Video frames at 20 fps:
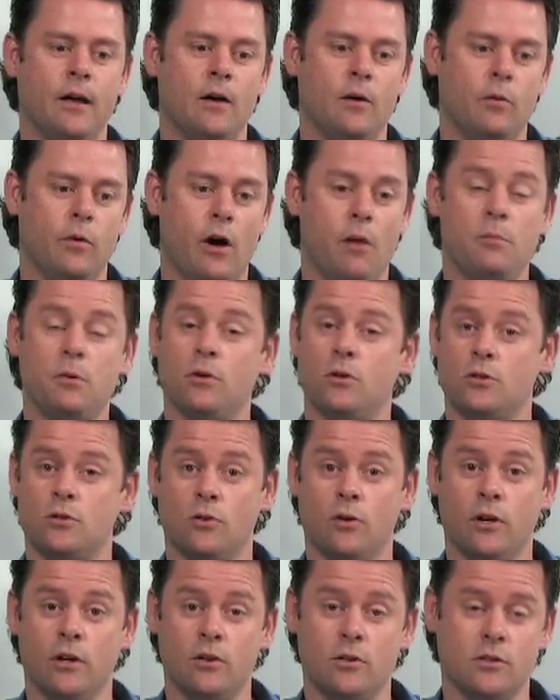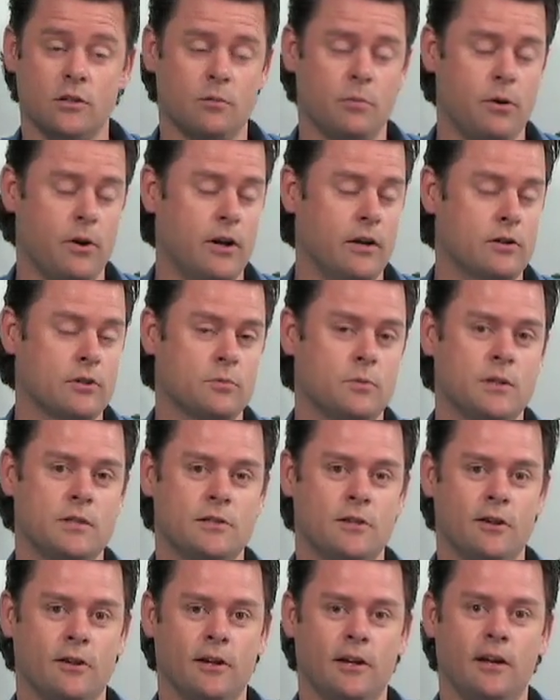we hope you're enjoying using the product, because we
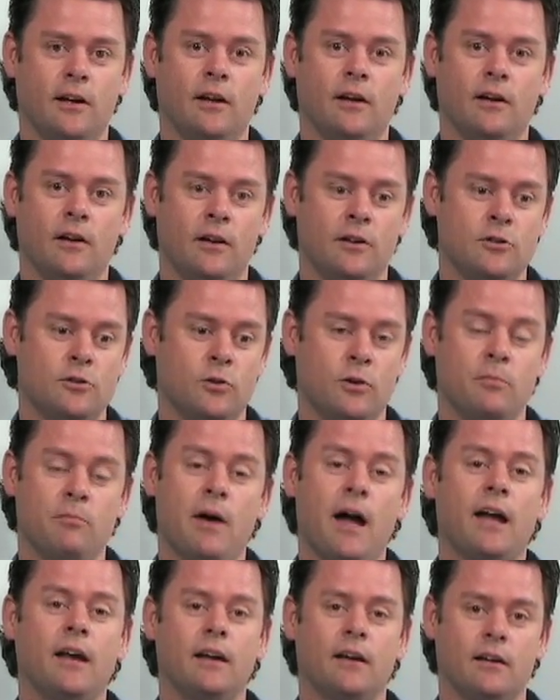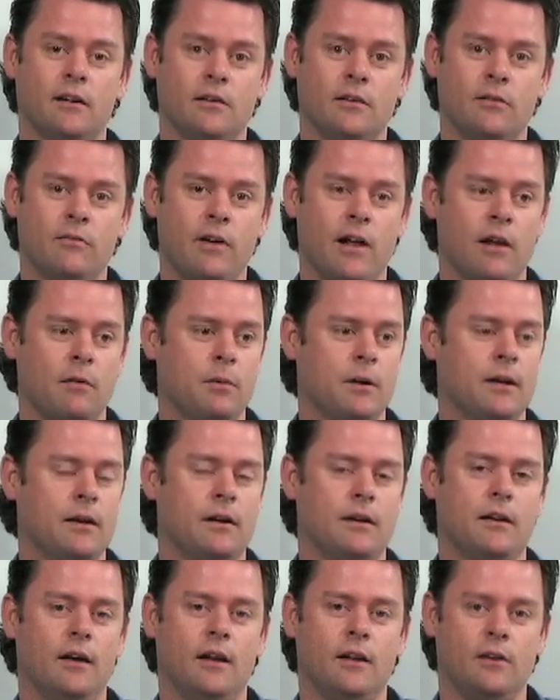certainly enjoyed making it and developing it
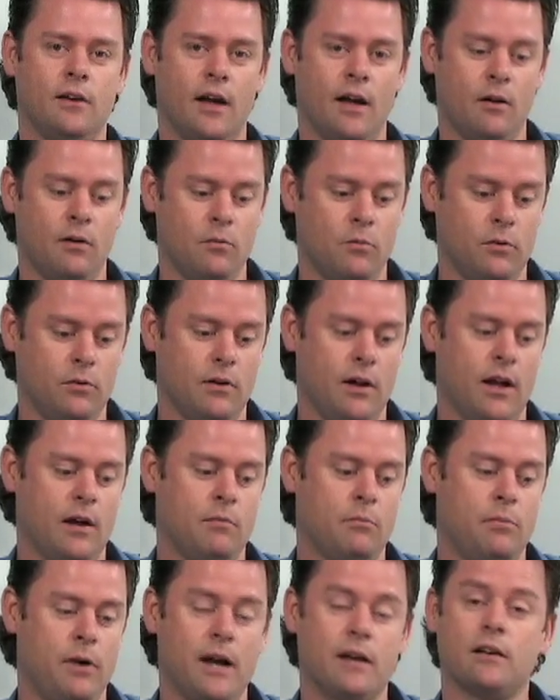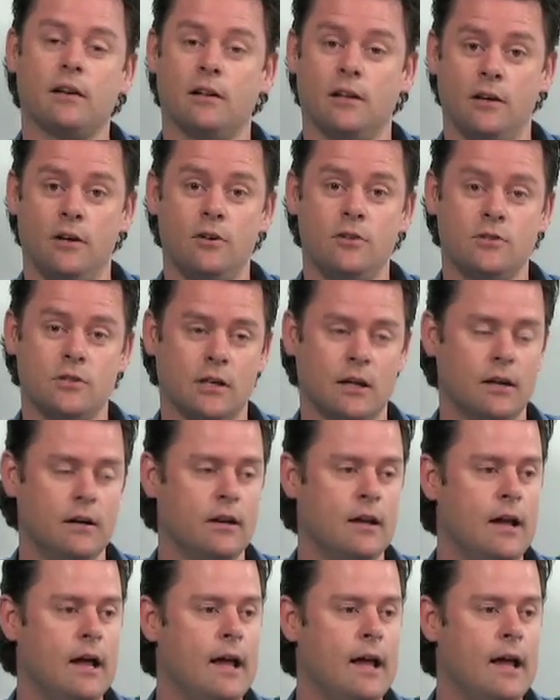and practically using it.